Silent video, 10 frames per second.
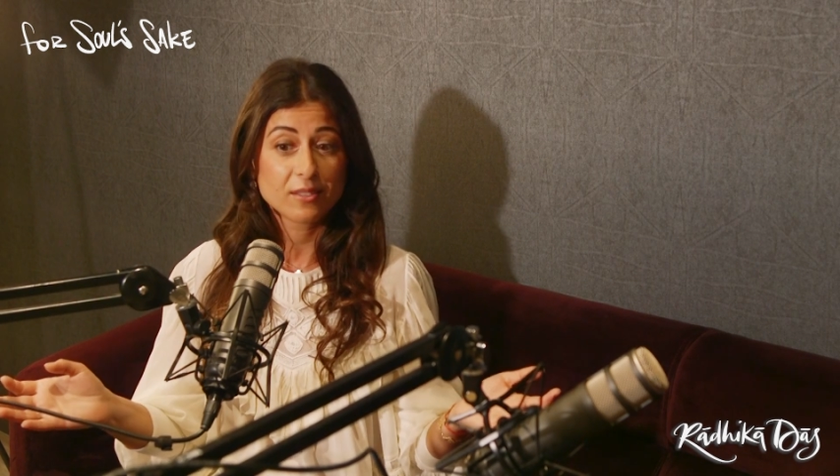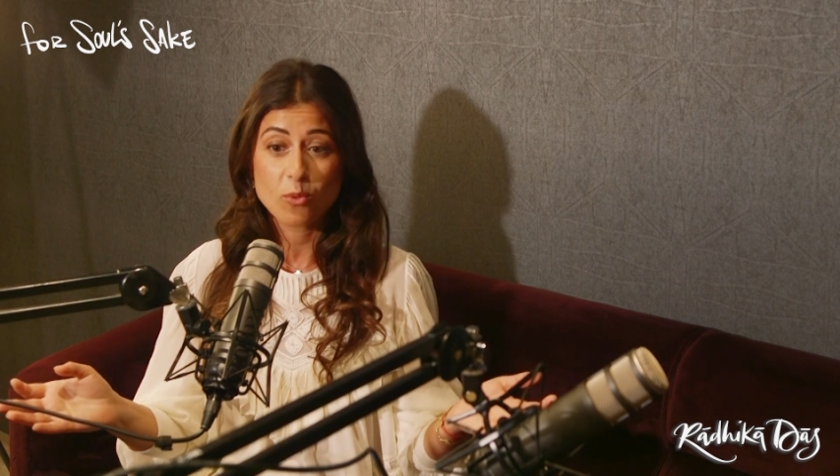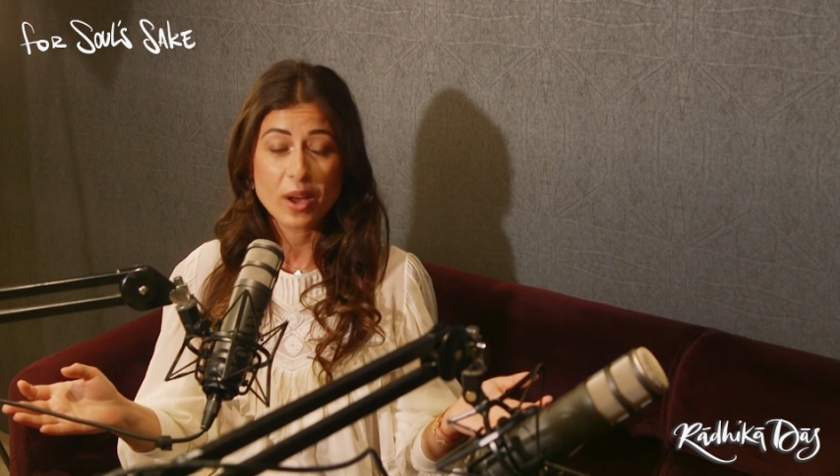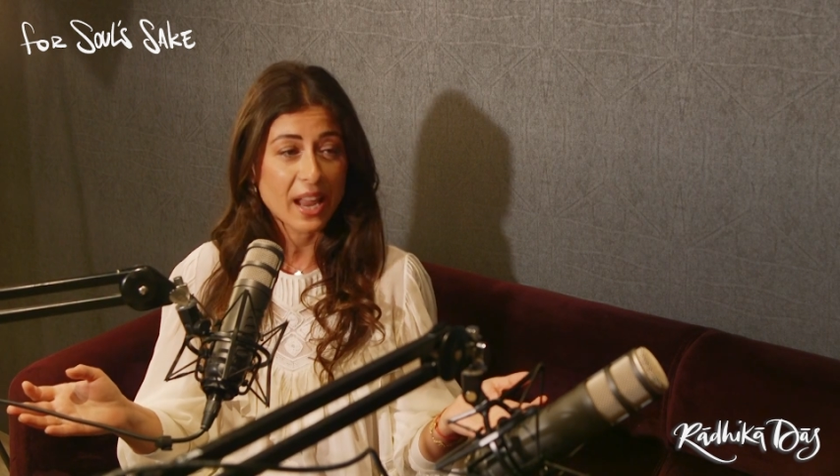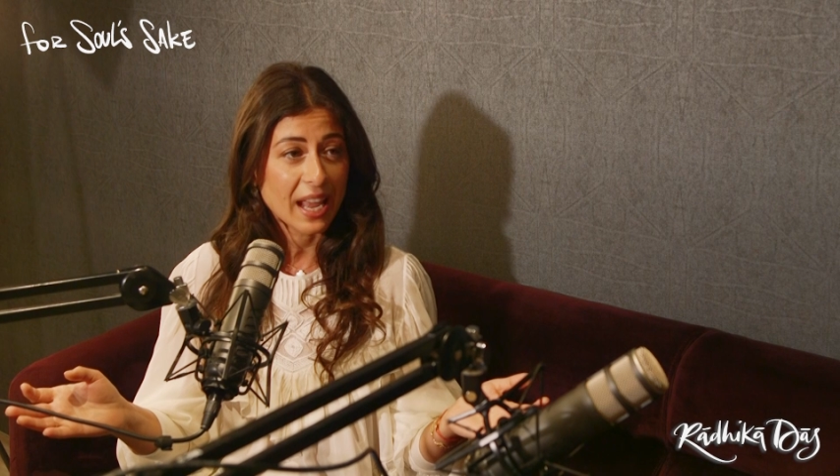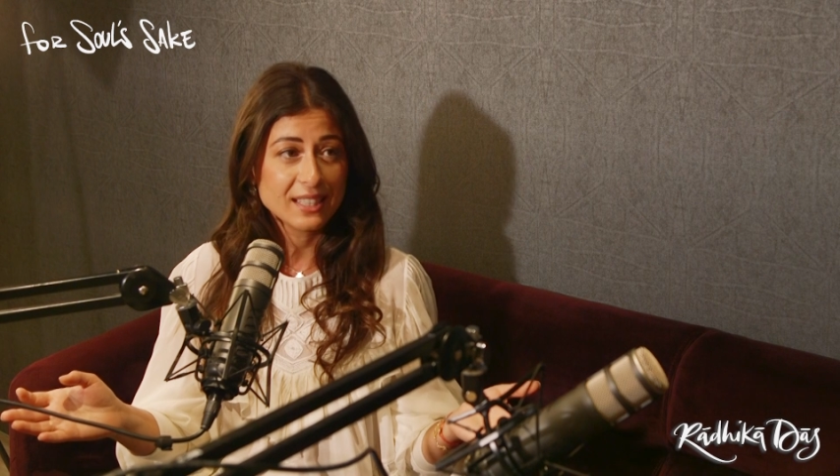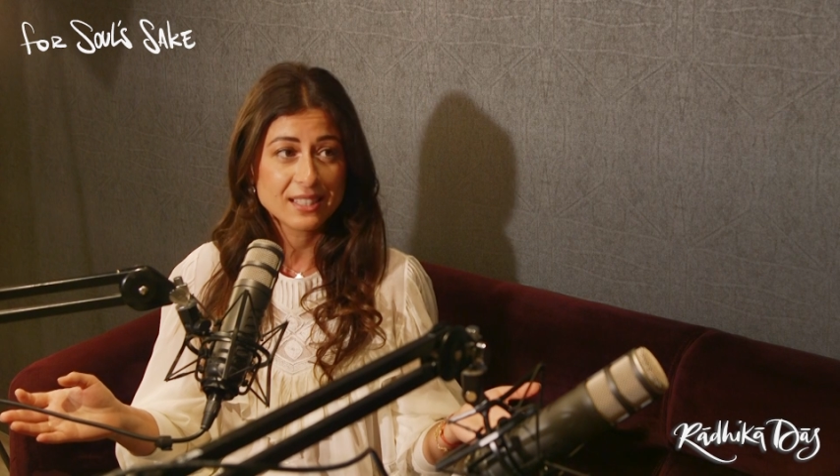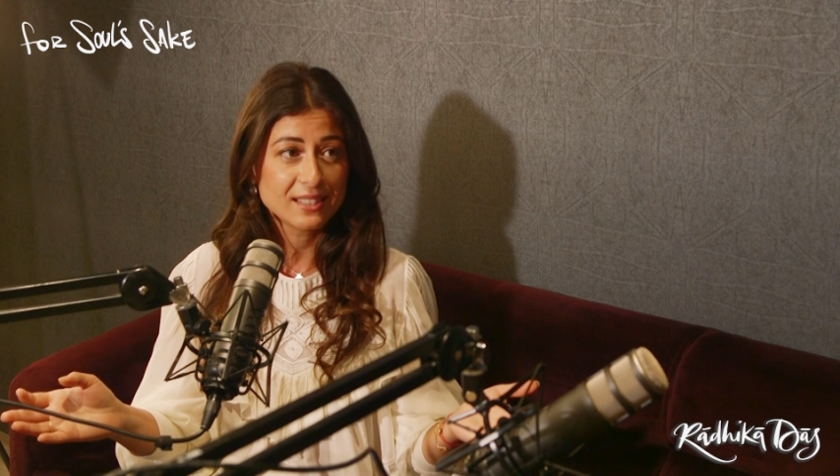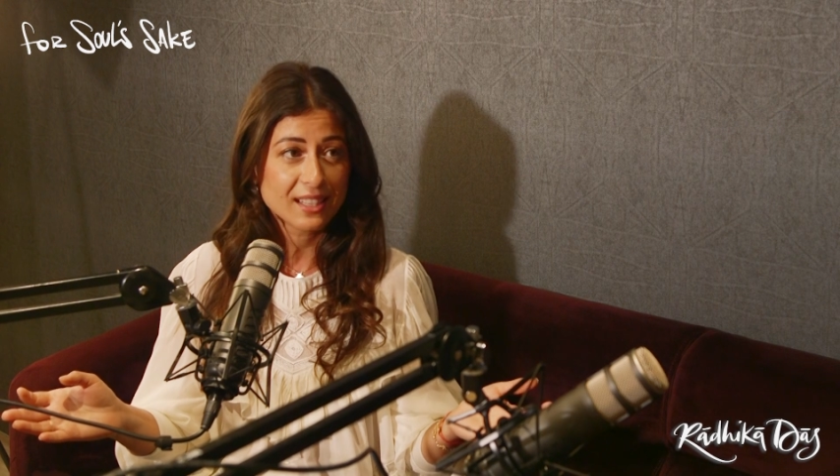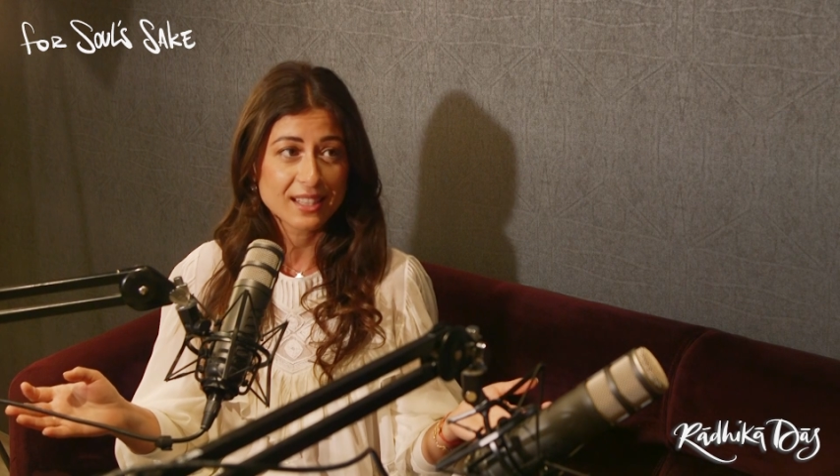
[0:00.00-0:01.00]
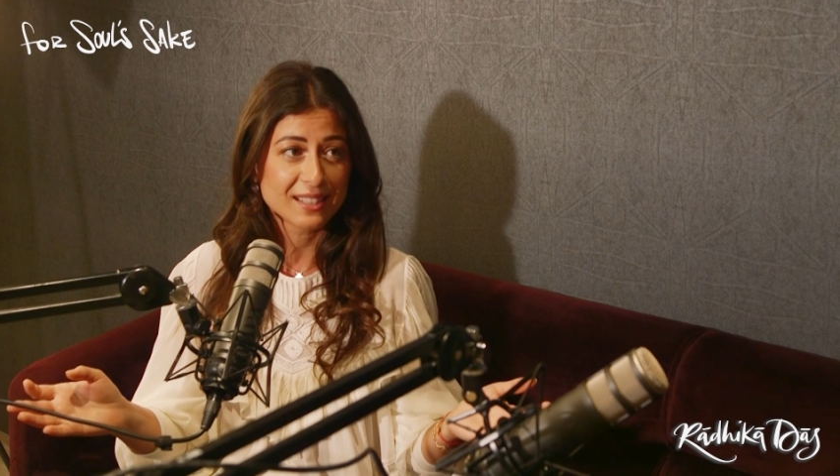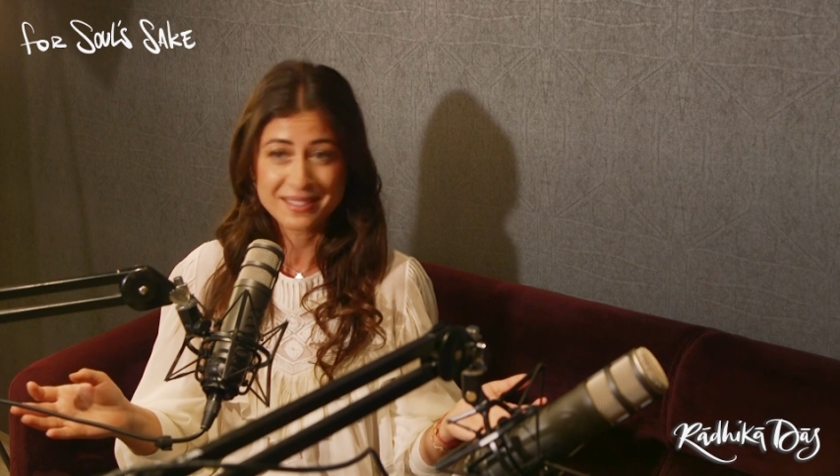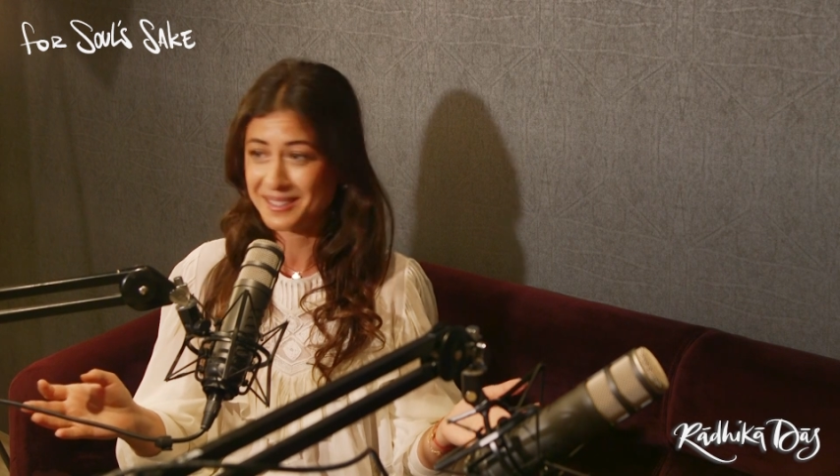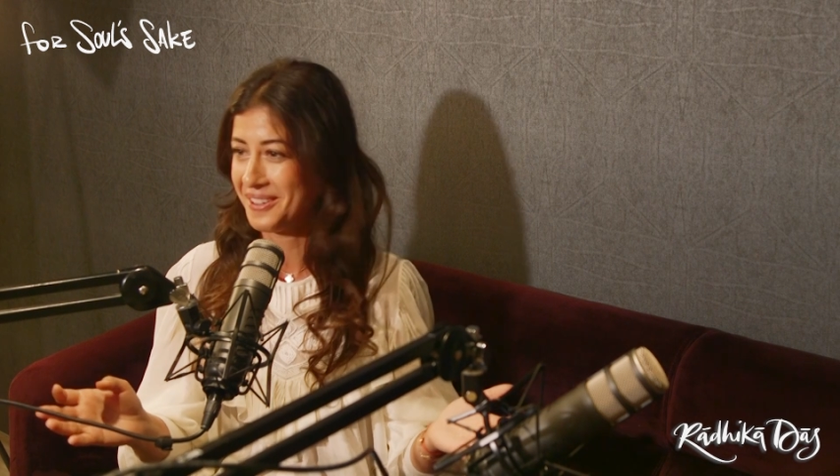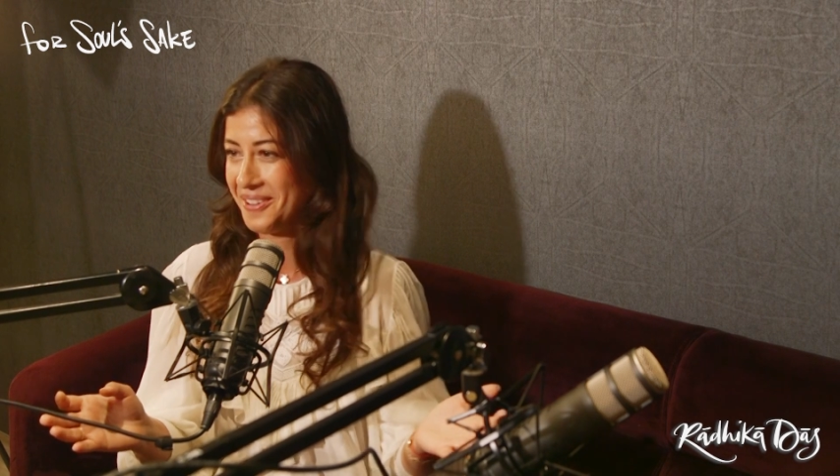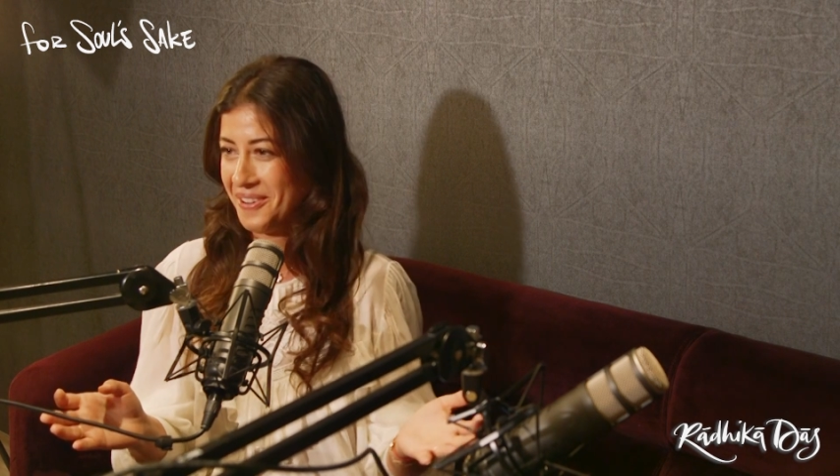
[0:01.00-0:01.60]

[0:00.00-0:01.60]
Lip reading: 180 tickets,